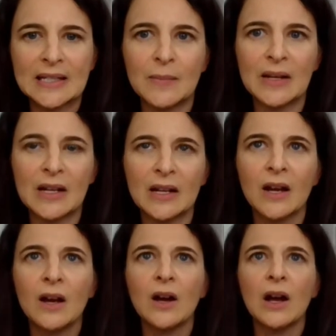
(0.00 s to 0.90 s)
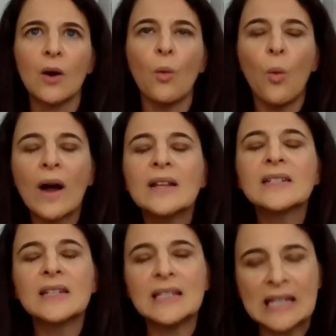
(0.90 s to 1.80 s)
needs to be, what
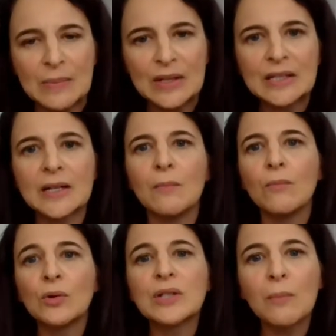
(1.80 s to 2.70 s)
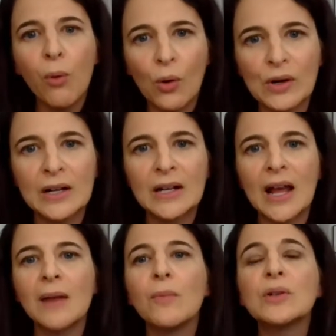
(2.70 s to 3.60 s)
is the deepest, most
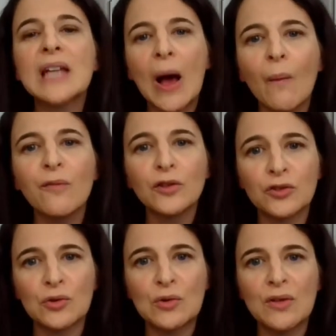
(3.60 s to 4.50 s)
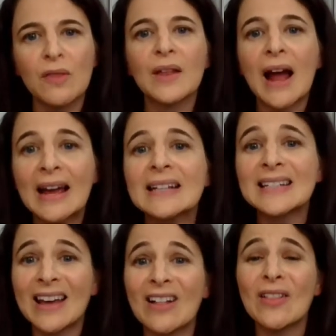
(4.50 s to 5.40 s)
important, and most helpful truth that I
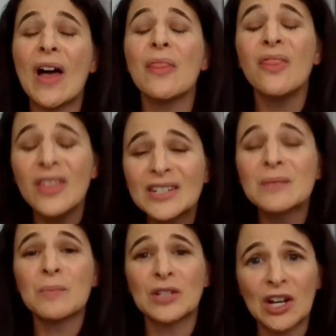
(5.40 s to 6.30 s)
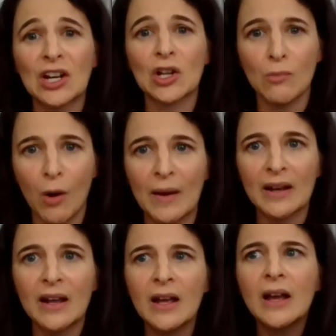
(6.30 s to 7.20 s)
can tell at this particular
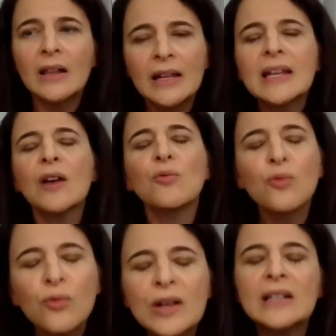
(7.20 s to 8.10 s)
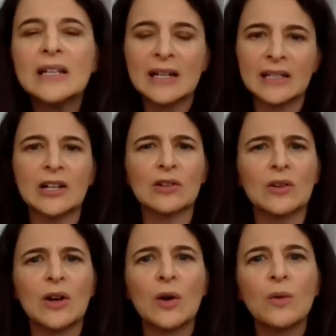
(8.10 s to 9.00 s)
moment? Like, get really
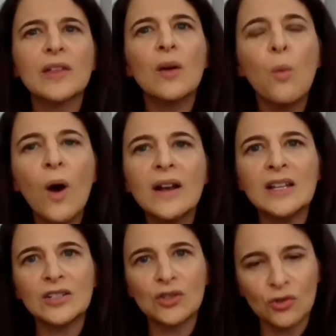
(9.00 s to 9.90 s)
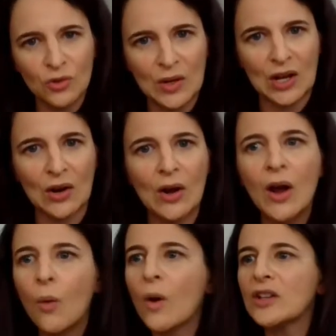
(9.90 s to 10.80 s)
clear with like, what is true
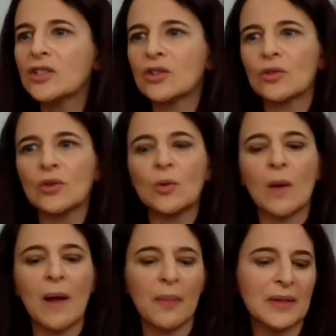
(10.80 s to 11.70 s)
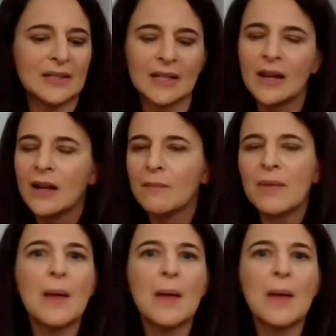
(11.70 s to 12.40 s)
here? What is true about this